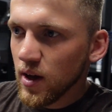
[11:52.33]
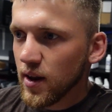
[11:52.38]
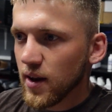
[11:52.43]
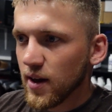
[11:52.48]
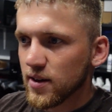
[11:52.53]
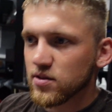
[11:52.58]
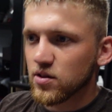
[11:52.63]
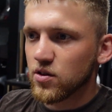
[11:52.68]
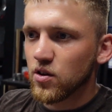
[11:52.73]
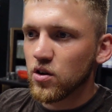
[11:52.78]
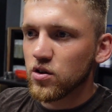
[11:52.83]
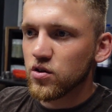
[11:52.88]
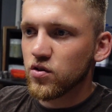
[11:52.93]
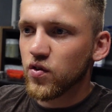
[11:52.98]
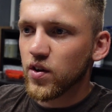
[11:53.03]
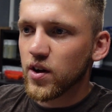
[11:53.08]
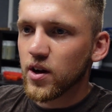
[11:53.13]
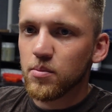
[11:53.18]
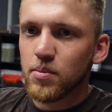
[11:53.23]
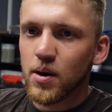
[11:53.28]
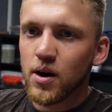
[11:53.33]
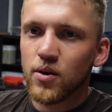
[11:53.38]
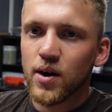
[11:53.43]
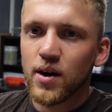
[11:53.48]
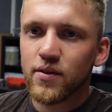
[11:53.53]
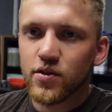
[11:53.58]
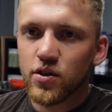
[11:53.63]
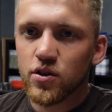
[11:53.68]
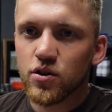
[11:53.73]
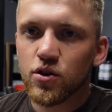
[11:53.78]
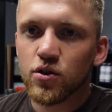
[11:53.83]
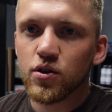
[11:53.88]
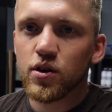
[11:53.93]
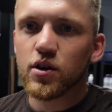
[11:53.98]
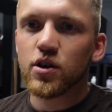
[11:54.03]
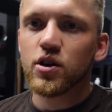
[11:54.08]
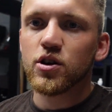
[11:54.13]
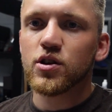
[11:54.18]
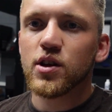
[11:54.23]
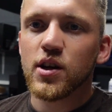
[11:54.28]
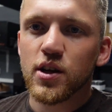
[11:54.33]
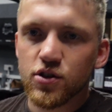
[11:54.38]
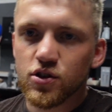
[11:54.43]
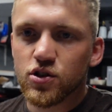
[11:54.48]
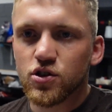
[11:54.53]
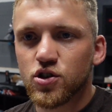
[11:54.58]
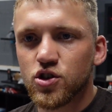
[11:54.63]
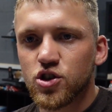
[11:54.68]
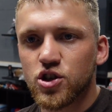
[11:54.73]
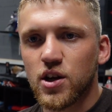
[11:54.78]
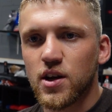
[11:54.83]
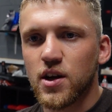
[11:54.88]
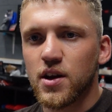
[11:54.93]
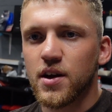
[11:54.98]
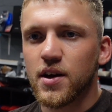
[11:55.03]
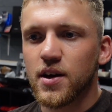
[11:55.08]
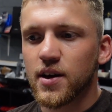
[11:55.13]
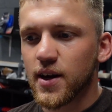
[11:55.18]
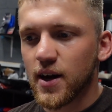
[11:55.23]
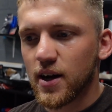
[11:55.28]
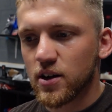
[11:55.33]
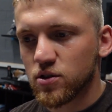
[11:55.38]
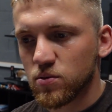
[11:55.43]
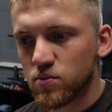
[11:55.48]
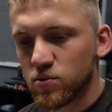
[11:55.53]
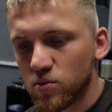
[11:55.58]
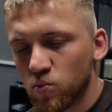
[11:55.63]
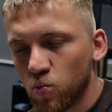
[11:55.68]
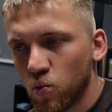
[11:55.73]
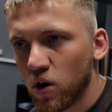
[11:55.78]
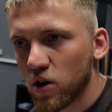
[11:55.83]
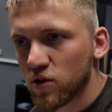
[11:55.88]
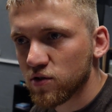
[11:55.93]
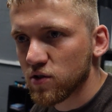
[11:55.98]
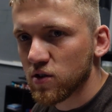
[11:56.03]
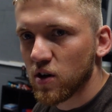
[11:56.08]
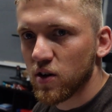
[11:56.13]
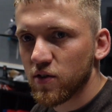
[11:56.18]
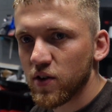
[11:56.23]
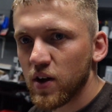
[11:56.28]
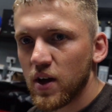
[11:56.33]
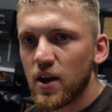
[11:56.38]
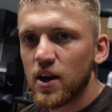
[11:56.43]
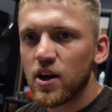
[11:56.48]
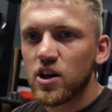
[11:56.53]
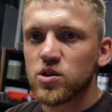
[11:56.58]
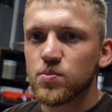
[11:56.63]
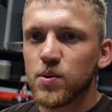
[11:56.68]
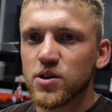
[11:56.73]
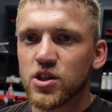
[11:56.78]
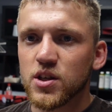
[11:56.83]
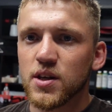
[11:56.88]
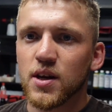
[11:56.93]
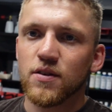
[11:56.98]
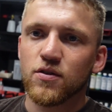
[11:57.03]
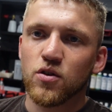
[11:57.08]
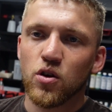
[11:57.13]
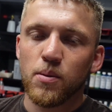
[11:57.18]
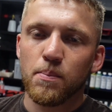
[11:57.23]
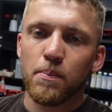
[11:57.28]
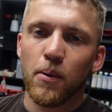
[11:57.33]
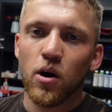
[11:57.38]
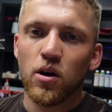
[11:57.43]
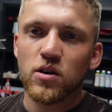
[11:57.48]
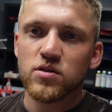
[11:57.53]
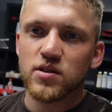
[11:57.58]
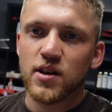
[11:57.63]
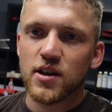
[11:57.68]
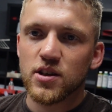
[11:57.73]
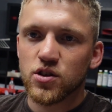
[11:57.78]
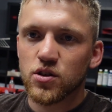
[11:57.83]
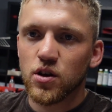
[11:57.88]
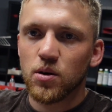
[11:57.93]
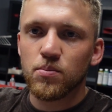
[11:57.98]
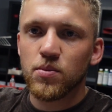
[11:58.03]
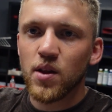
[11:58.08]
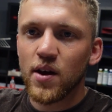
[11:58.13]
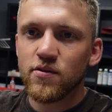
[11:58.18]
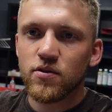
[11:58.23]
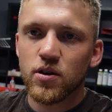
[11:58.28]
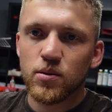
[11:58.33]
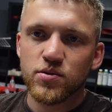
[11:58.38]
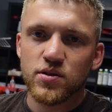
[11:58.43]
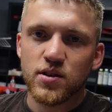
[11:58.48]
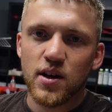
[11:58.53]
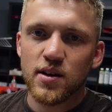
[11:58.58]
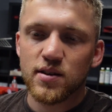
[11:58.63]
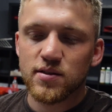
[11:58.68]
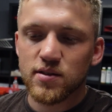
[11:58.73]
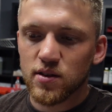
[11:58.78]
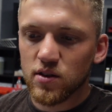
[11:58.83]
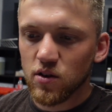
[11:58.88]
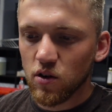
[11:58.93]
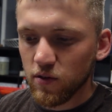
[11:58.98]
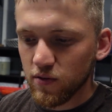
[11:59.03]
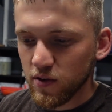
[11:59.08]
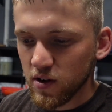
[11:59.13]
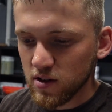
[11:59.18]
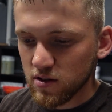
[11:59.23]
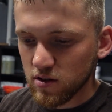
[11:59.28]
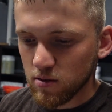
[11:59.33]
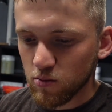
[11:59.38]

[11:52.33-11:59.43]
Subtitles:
That's the nice thing about having the unit. You can literally just chill in here, catch up with some work stuff. Especially now I've got the bar section. I'm never upstairs in the office.